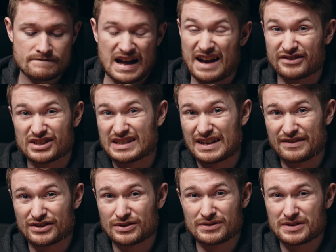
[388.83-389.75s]
I've just never
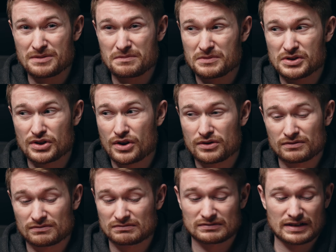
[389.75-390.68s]
used them, so
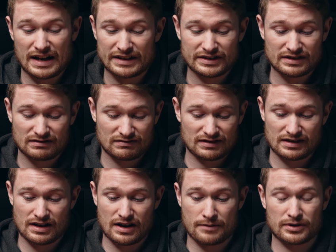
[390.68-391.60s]
I'm
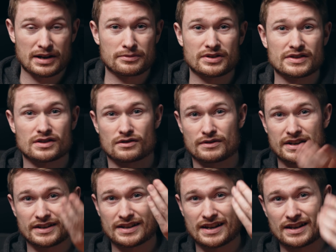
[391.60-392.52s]
okay with the
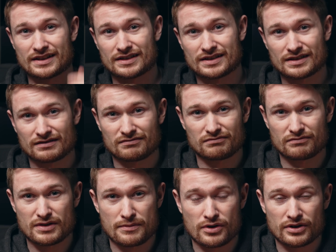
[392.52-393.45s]
screen and
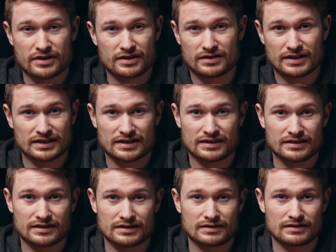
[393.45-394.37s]
the monitor, like
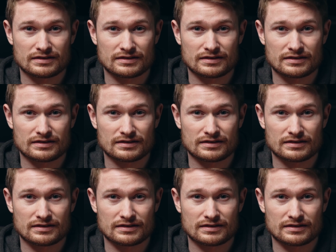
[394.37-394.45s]
the